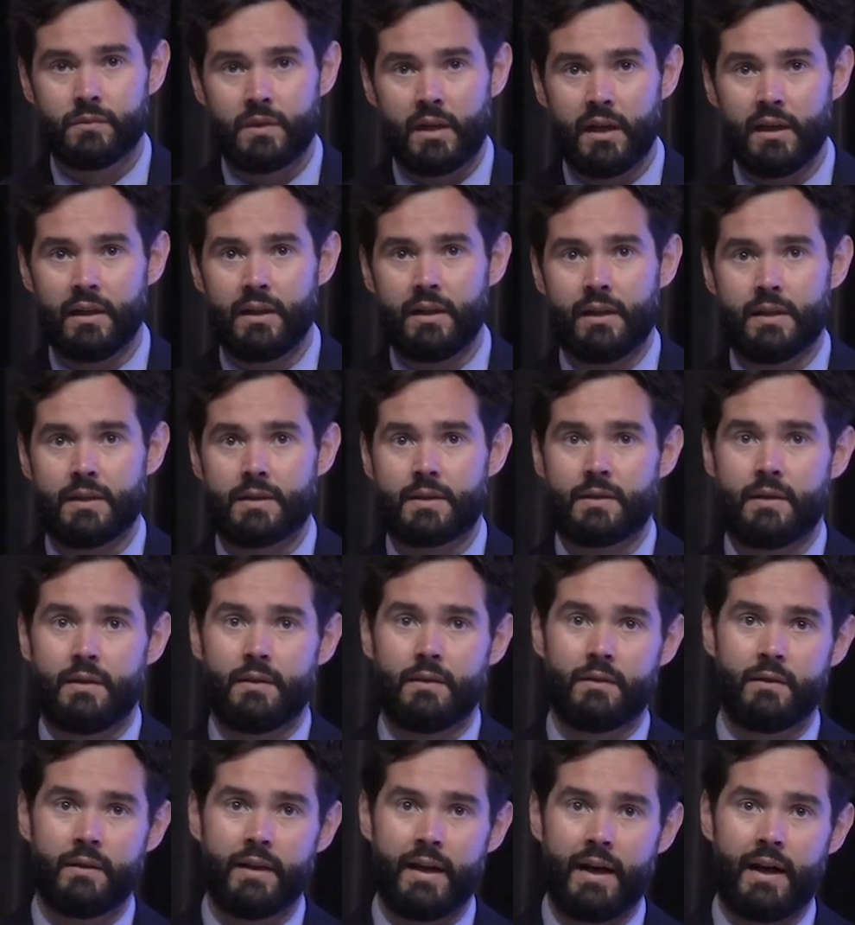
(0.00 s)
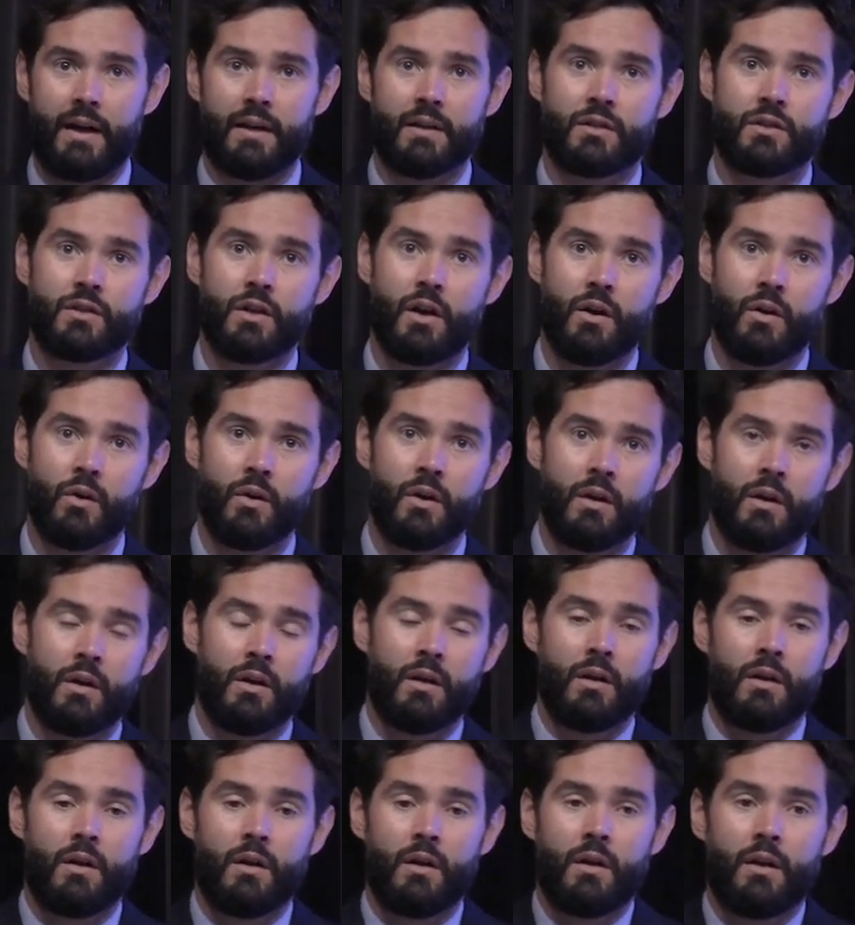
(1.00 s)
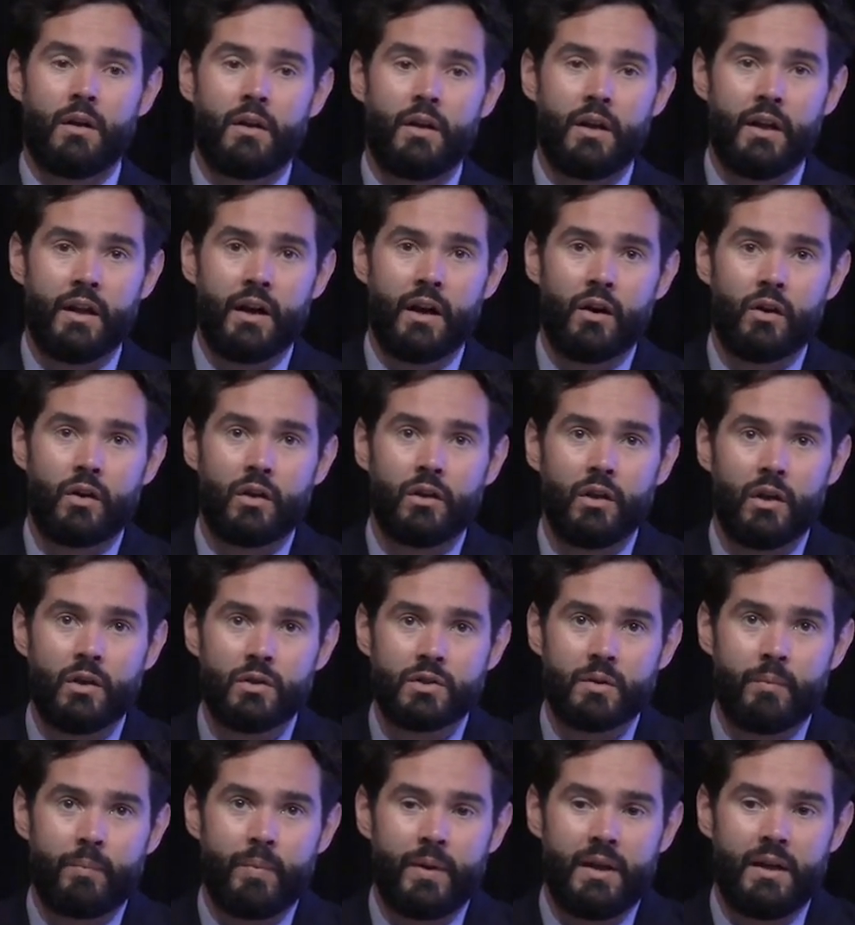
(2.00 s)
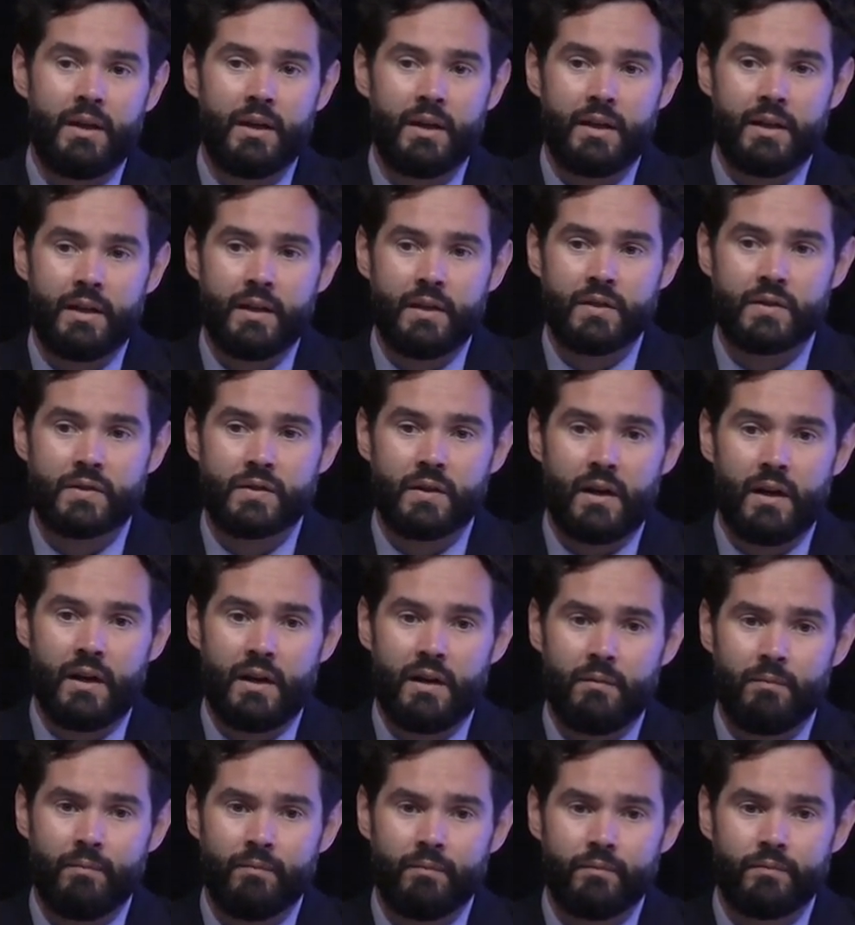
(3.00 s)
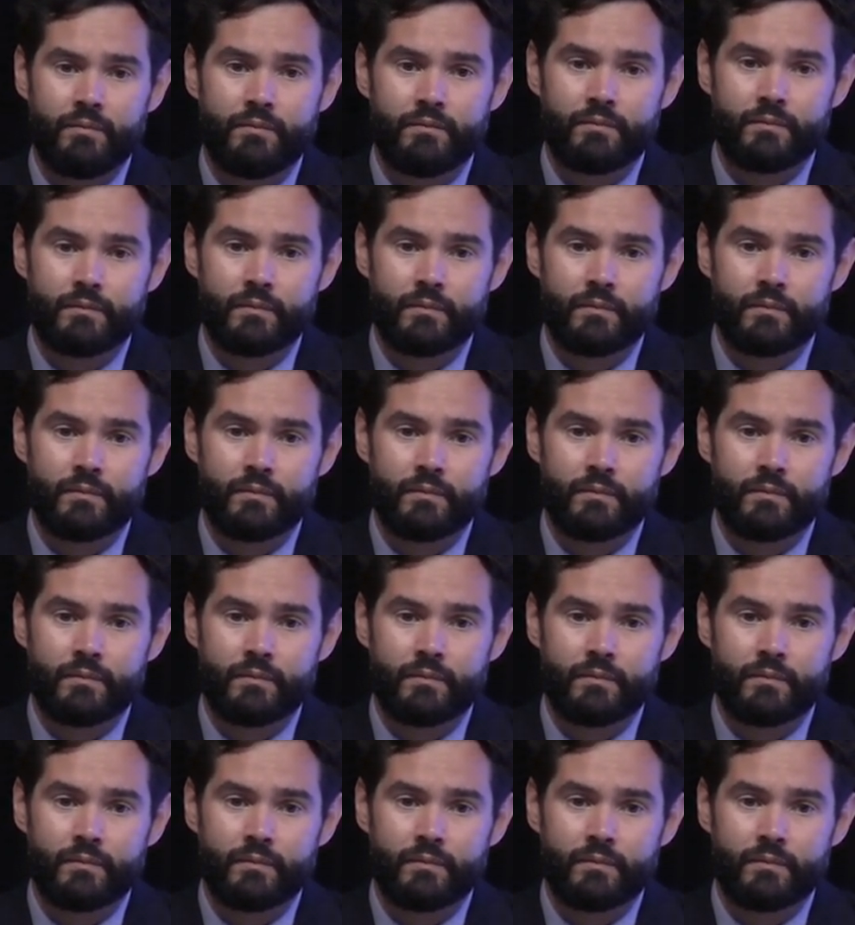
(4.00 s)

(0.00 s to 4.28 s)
Ileus, Yeah. So, you know, clozapine is um,